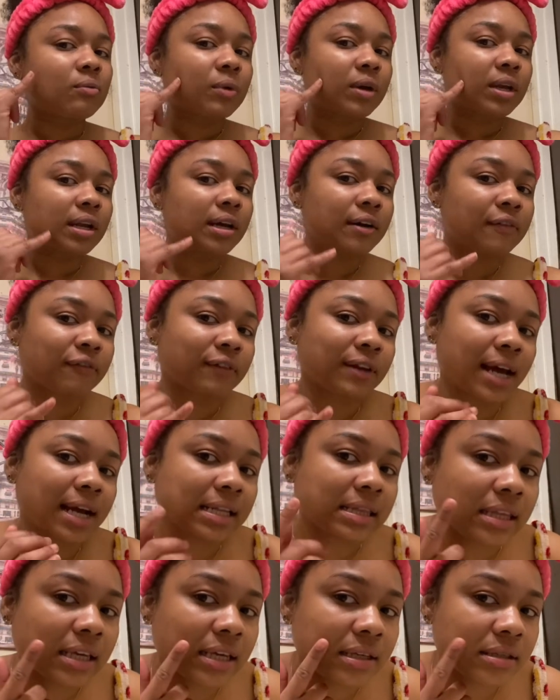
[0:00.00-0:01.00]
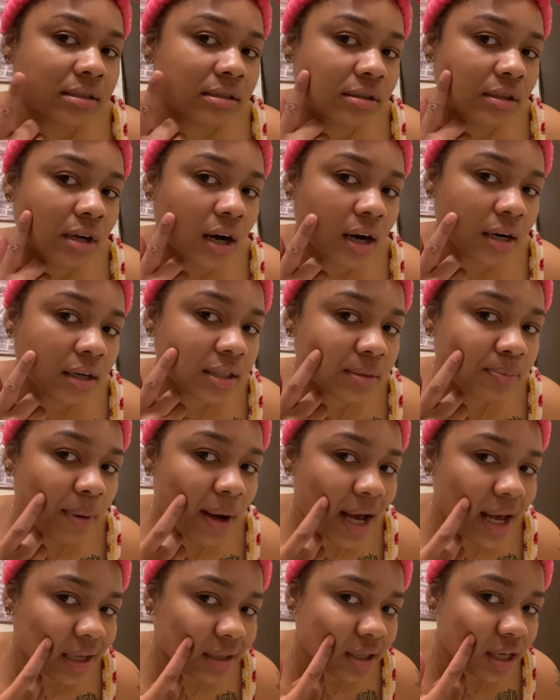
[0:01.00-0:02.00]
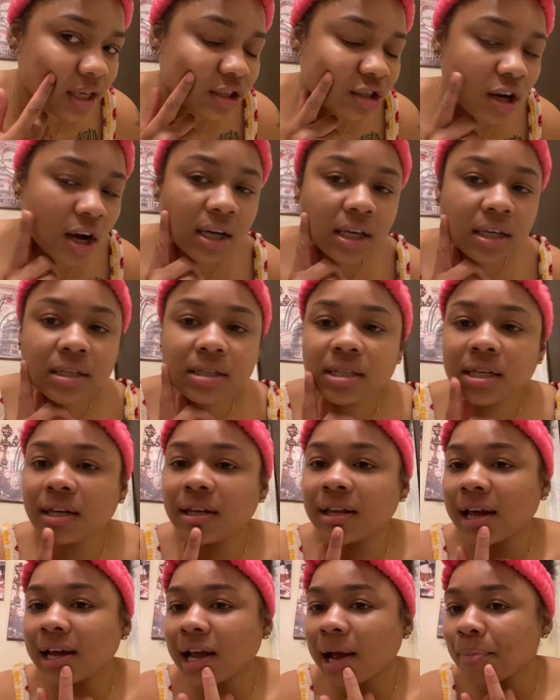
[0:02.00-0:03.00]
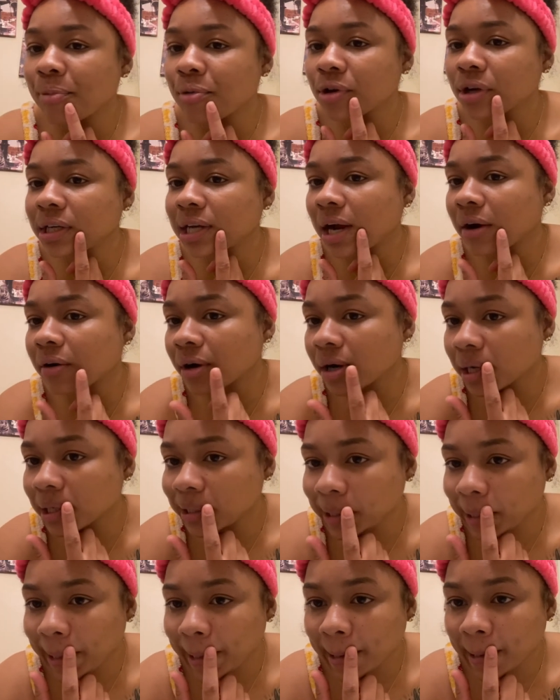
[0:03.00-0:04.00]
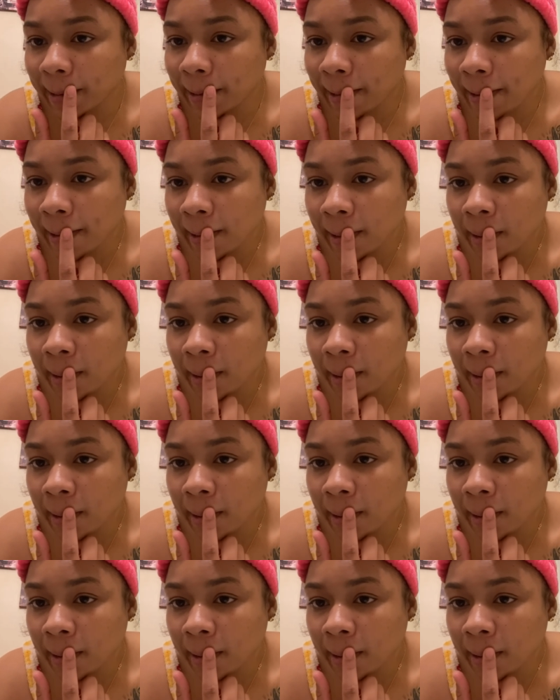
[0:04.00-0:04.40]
rid of like these dark spots as y'all can see like i pointed out earlier